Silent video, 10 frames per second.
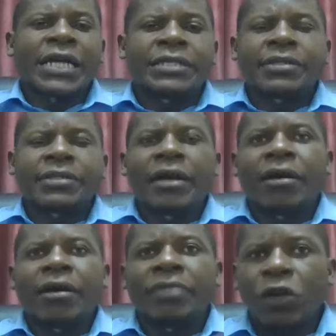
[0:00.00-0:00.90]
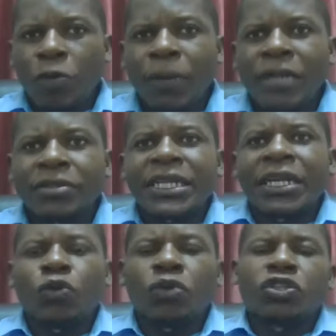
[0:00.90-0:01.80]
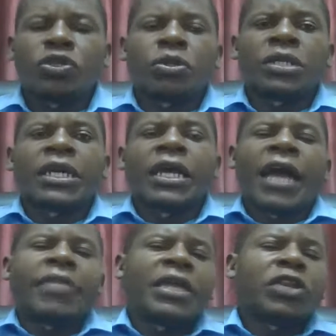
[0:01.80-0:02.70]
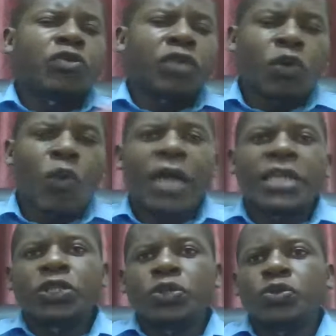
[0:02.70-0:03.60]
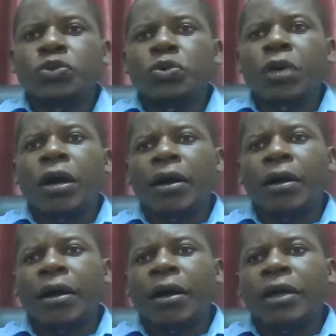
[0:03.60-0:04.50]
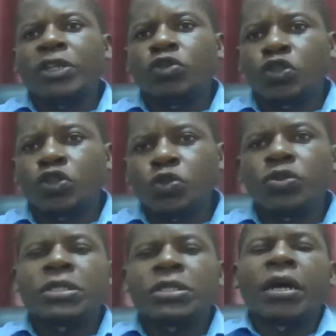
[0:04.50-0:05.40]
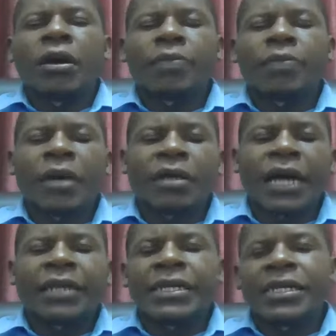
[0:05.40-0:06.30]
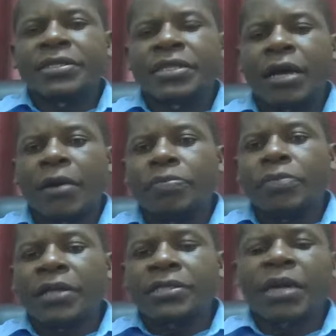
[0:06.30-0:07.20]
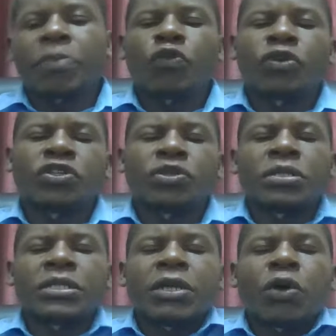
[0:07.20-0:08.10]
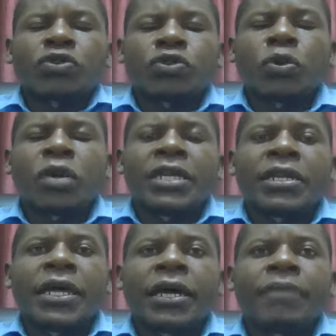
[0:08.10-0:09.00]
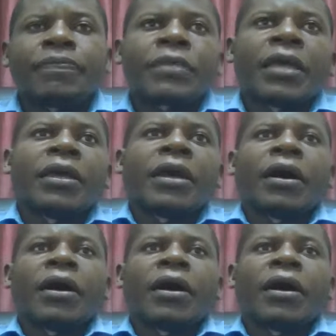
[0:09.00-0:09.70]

has the compulsory question, and then you're required to do to choose at least some questions also in the